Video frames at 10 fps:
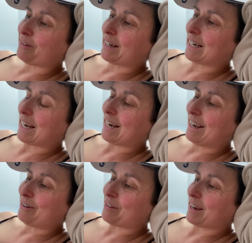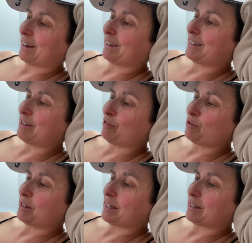friendly, loving,
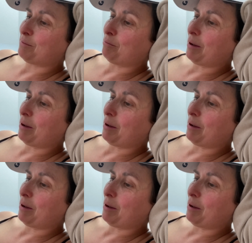devoted,